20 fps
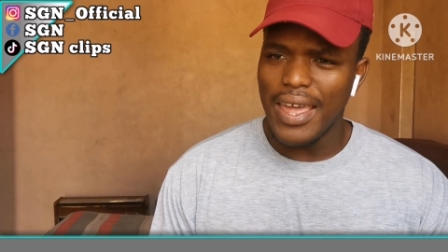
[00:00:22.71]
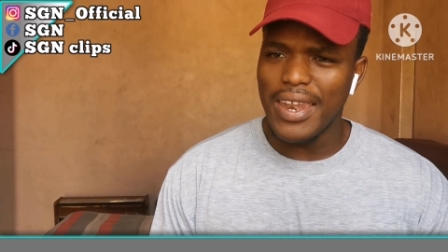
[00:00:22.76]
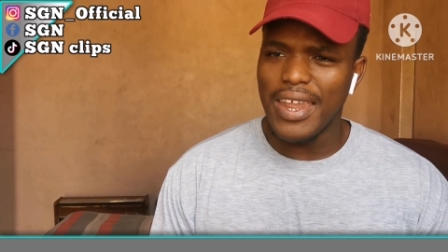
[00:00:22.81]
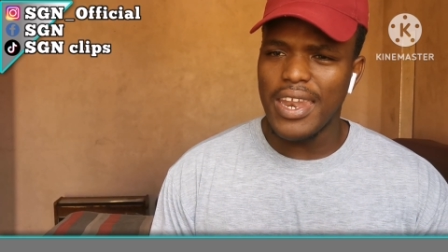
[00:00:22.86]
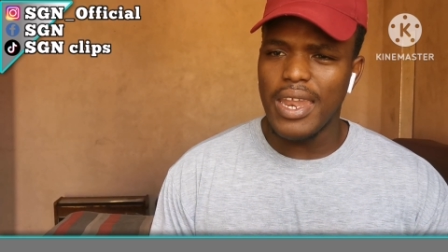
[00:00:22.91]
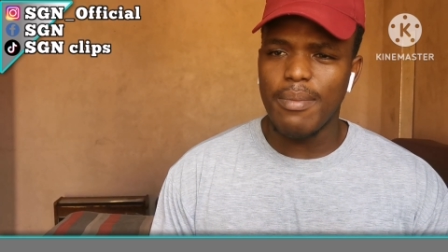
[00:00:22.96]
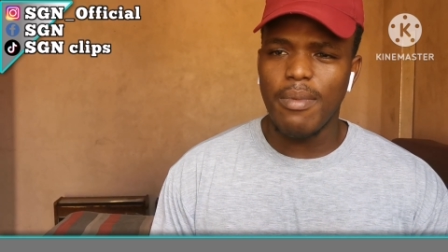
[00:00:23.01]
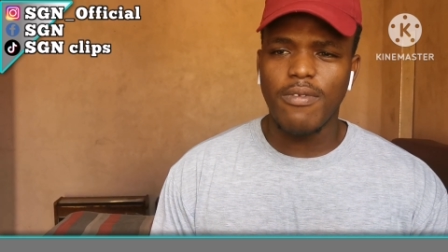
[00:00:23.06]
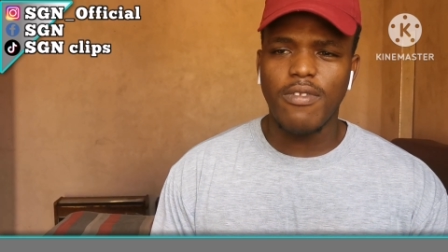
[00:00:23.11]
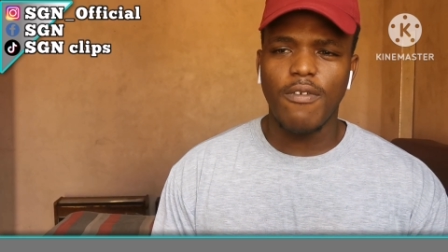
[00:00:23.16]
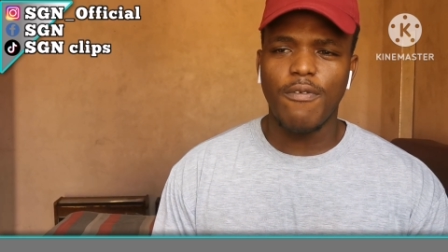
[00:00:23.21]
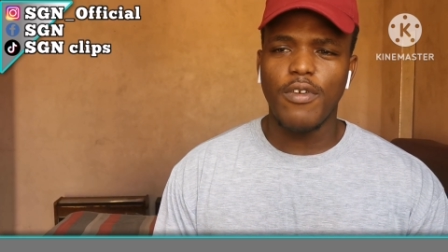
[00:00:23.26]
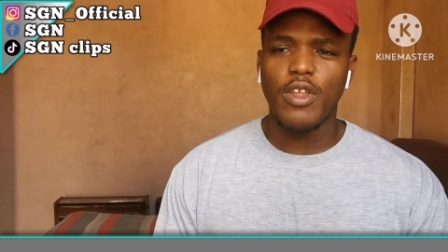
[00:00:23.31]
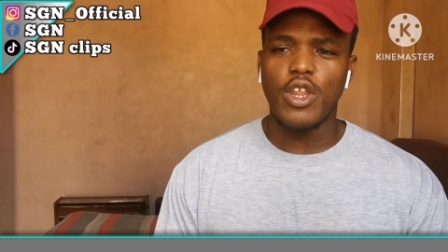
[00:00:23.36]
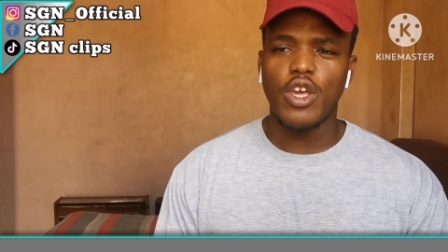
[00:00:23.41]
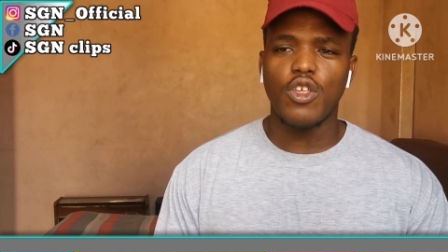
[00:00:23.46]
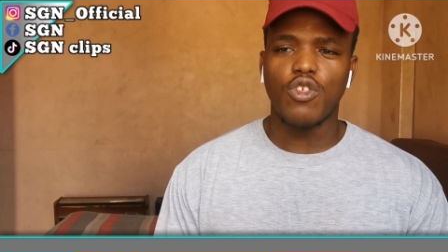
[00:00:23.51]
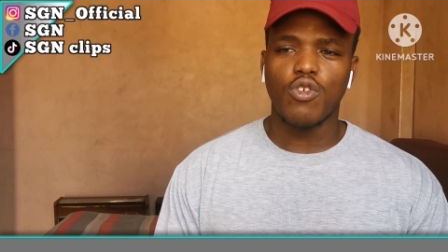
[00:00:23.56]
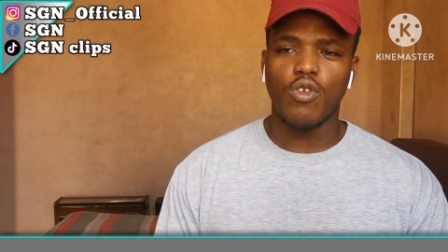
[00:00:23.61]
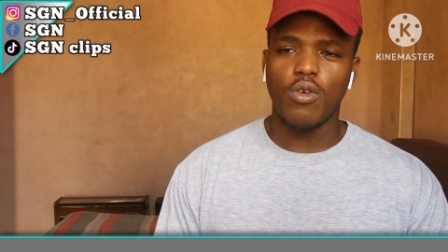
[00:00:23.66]
and the name of the
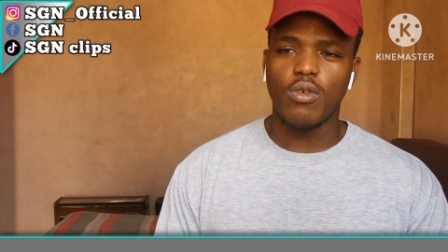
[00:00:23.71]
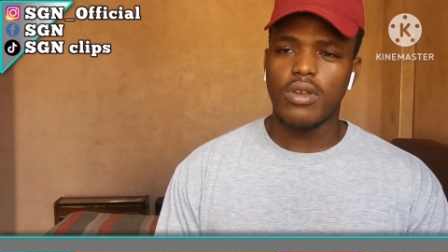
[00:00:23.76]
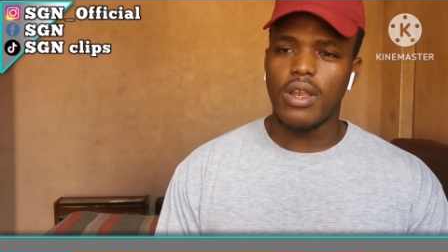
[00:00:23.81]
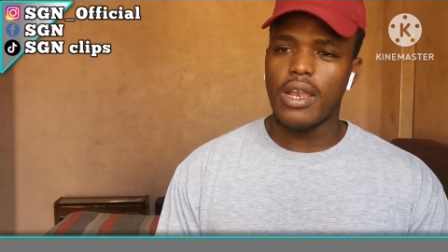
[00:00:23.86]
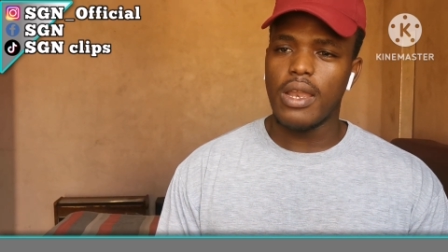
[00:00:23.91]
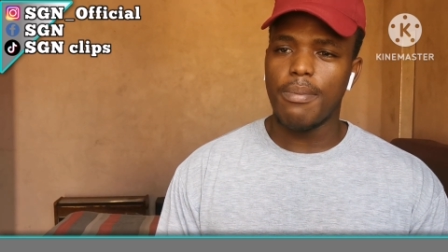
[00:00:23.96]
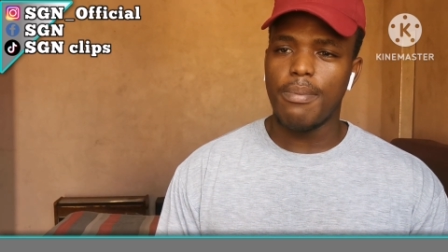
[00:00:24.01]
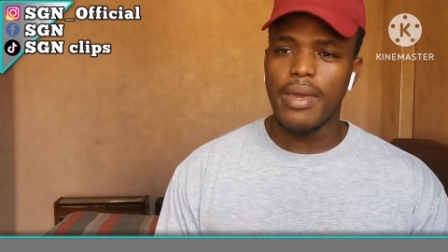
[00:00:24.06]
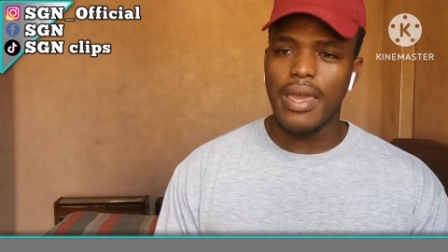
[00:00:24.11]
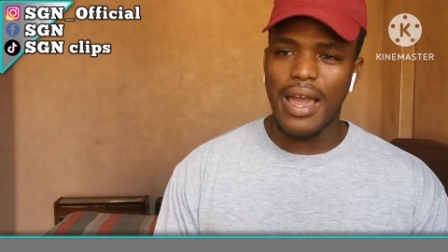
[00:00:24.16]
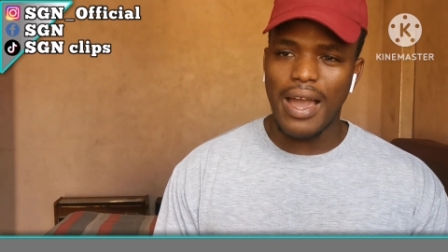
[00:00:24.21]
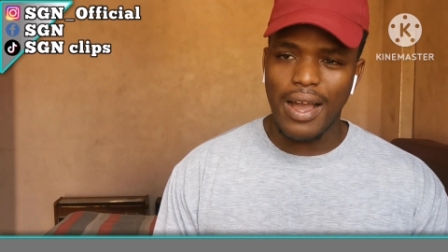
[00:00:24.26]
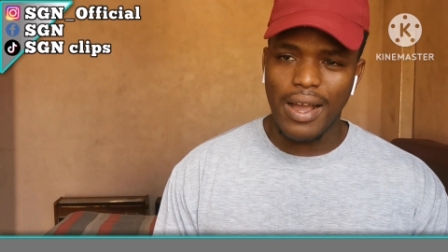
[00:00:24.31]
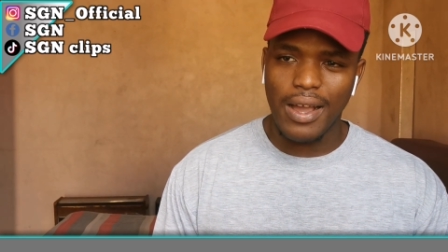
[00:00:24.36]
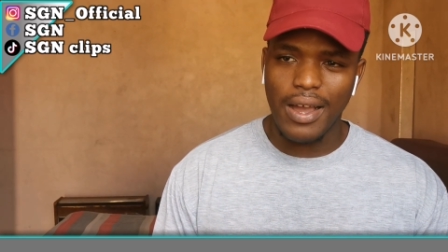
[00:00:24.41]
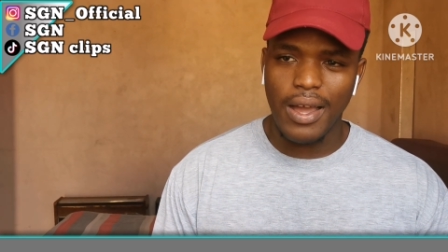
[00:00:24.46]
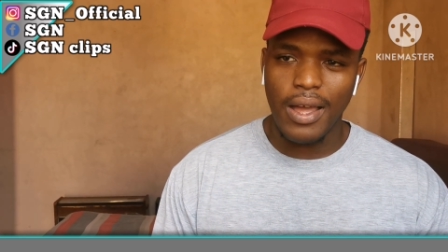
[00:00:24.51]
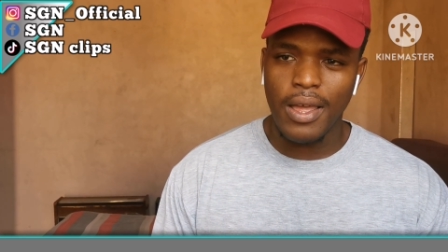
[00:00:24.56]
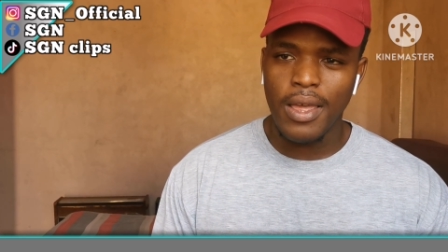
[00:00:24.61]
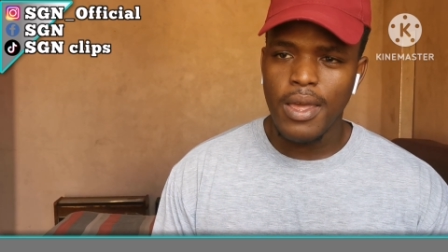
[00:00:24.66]
video is called
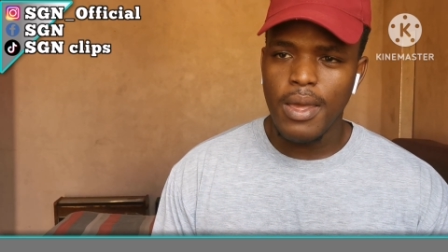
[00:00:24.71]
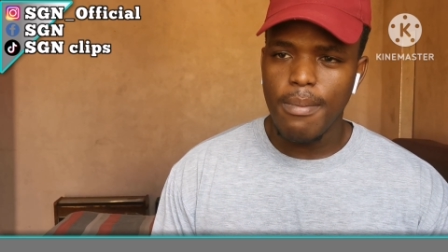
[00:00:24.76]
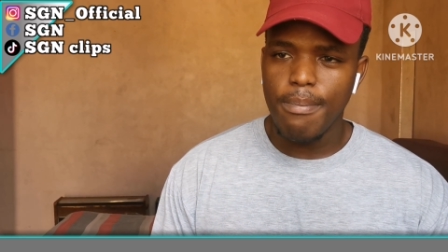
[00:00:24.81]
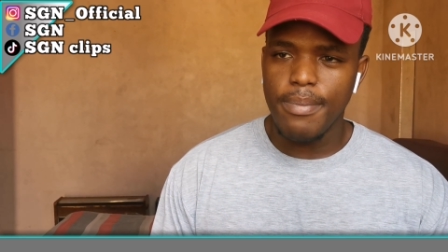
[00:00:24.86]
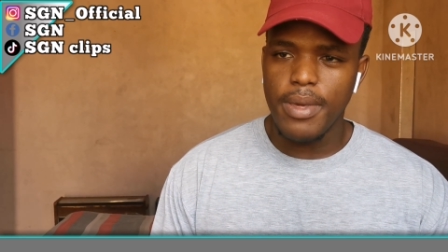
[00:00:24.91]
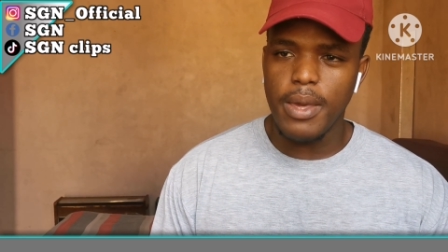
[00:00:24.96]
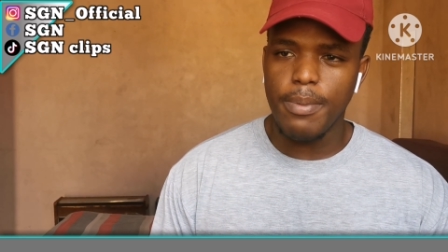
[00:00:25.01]
LiBianca